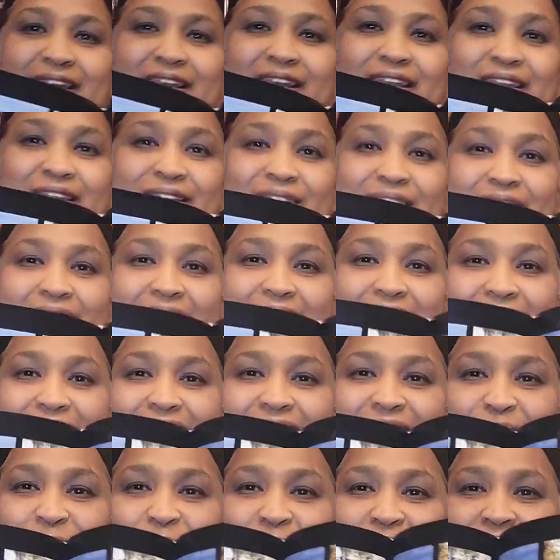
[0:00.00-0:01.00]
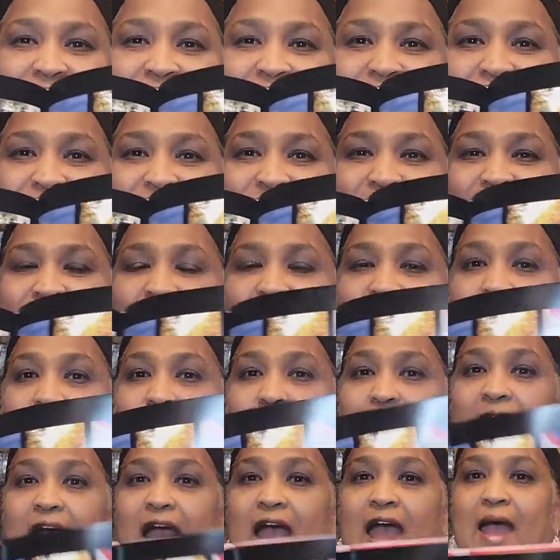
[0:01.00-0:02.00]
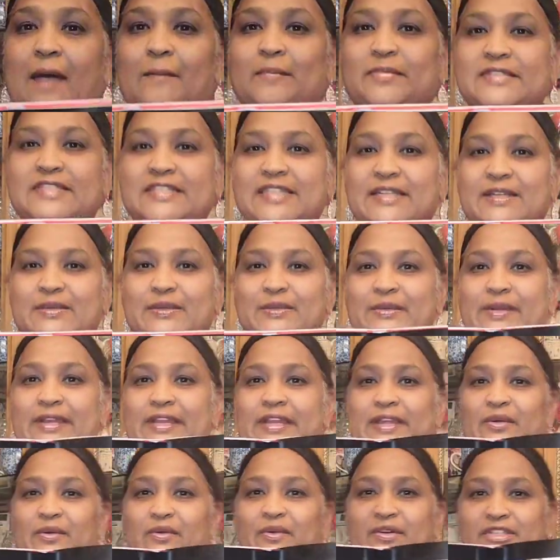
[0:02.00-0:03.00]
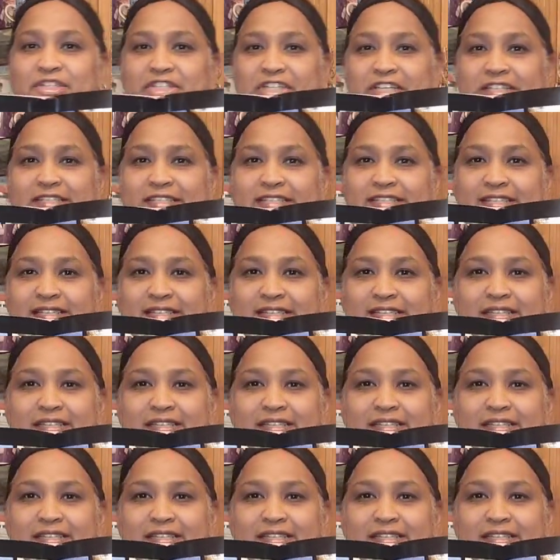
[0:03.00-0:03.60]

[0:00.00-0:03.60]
Look at this page. How absolutely gorgeous.